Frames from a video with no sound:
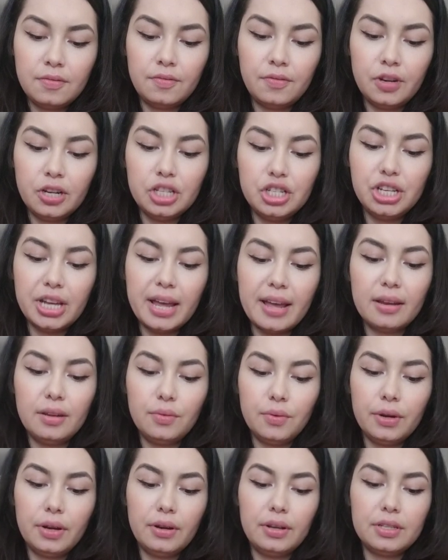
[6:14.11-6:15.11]
For
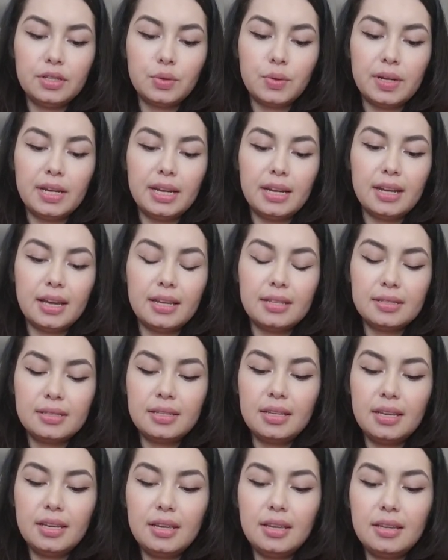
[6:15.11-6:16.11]
January
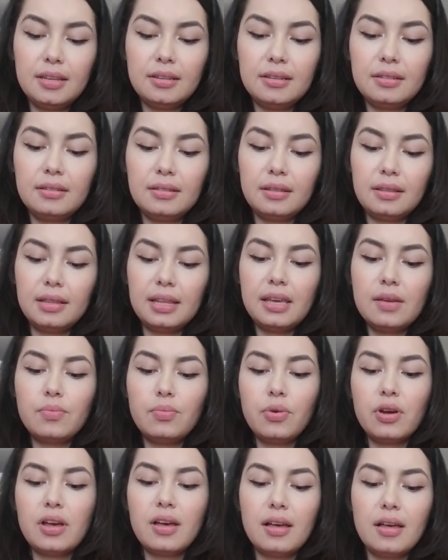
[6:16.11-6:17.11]
2019,
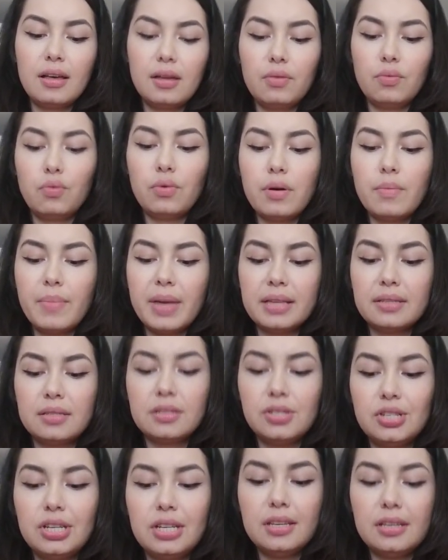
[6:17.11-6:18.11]
Libra, what
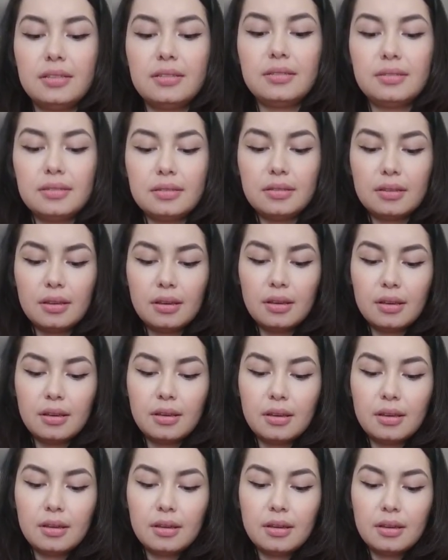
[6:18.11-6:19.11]
messages
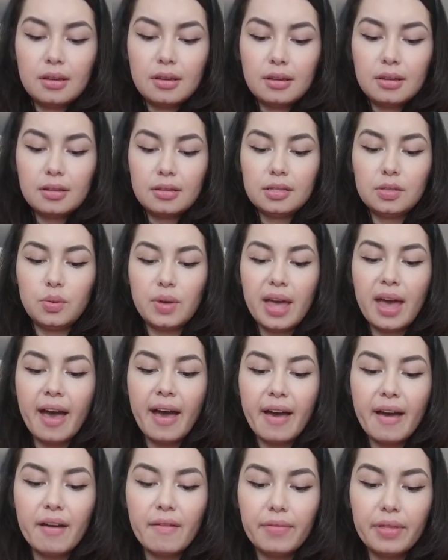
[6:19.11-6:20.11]
do we
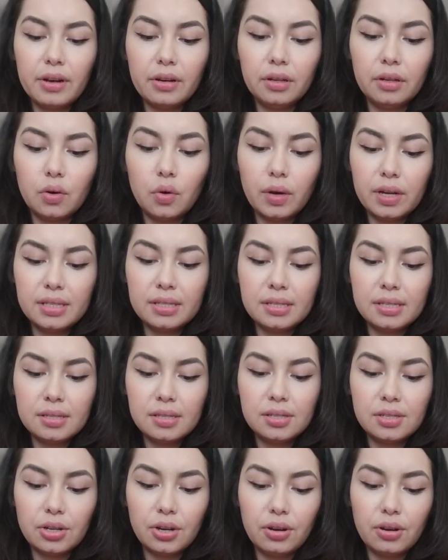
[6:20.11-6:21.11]
have that are going to
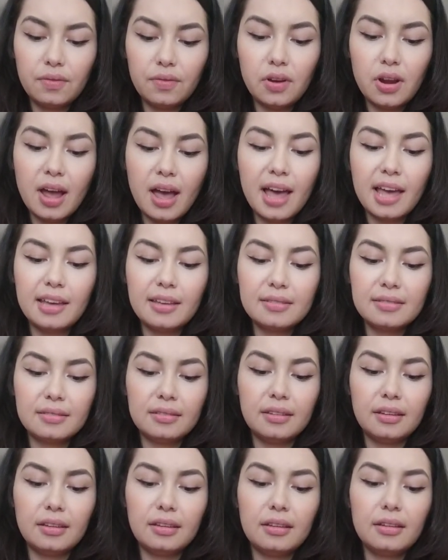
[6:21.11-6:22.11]
serve your
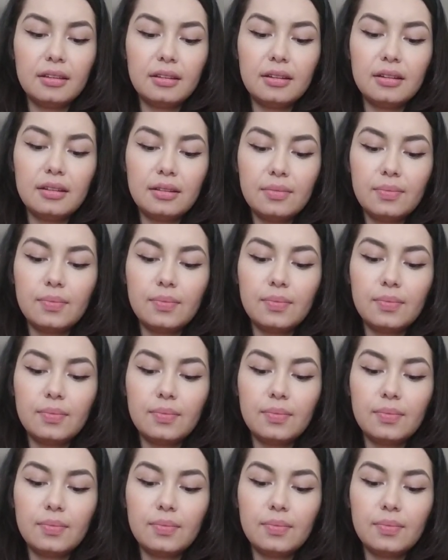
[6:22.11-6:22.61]
highest good?